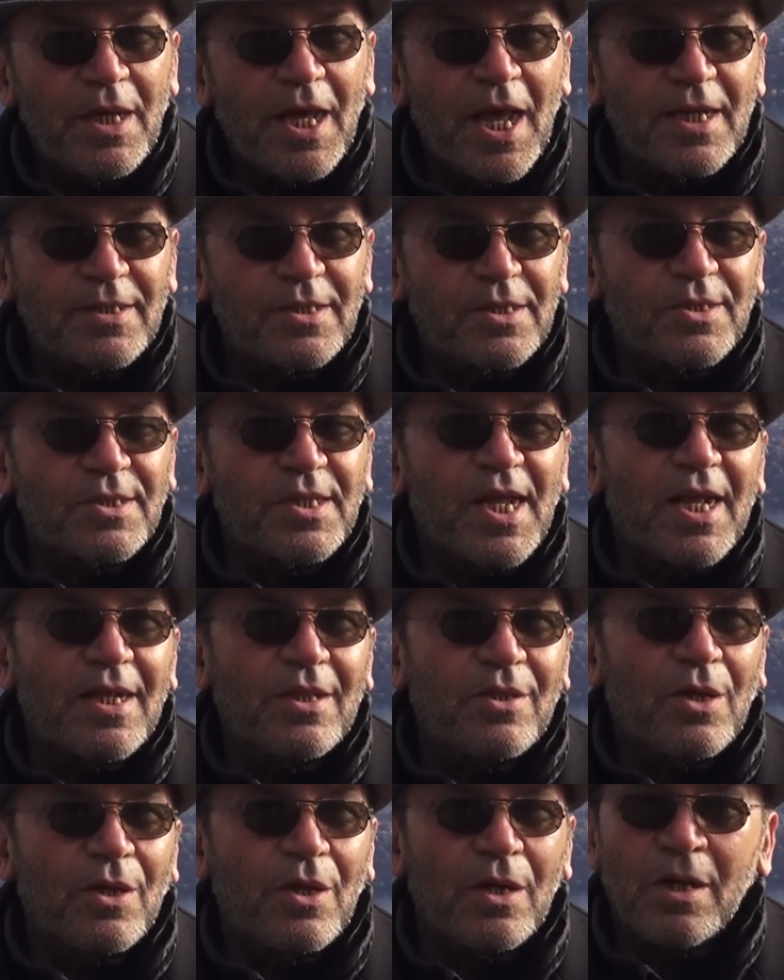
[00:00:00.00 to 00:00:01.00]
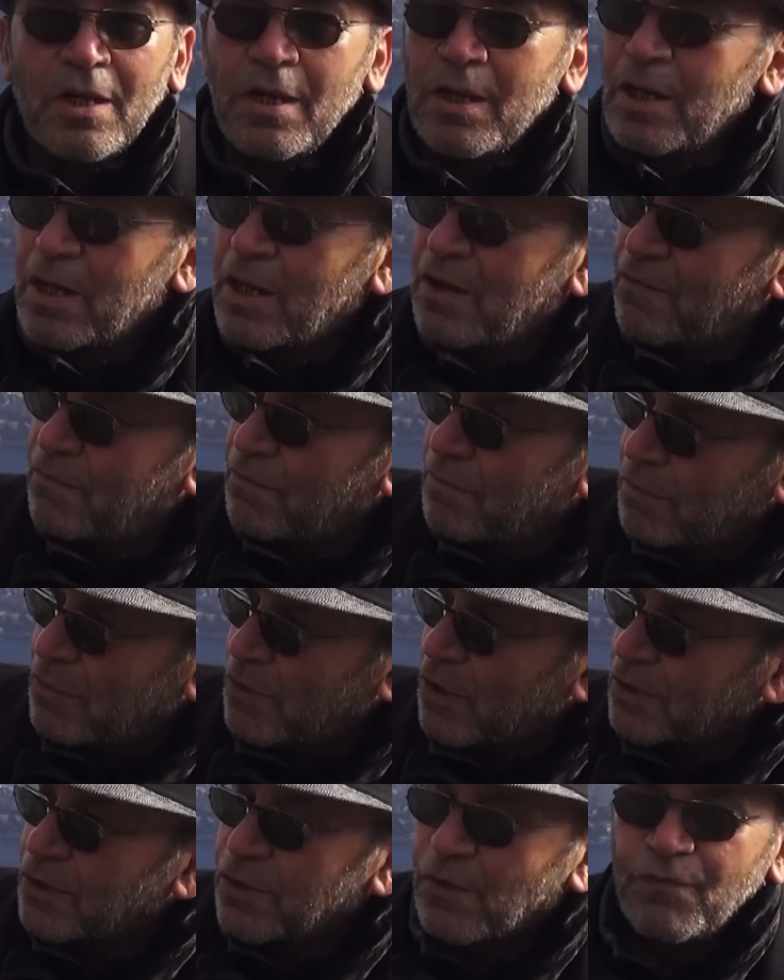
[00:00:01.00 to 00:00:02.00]
He has a center
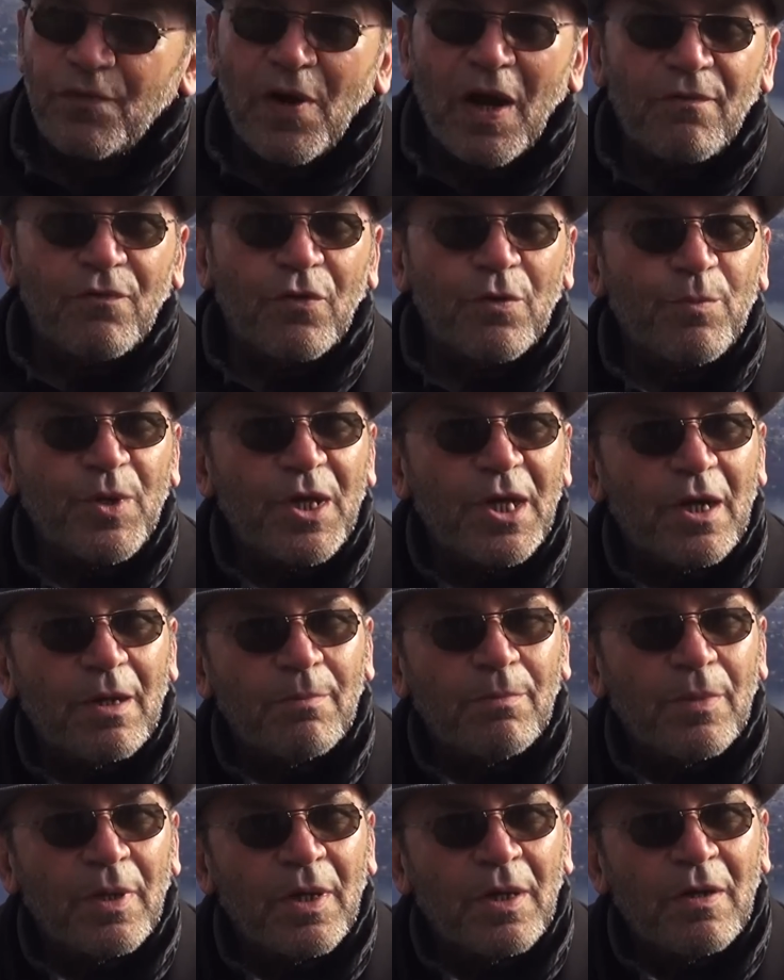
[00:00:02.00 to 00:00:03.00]
not so far from here,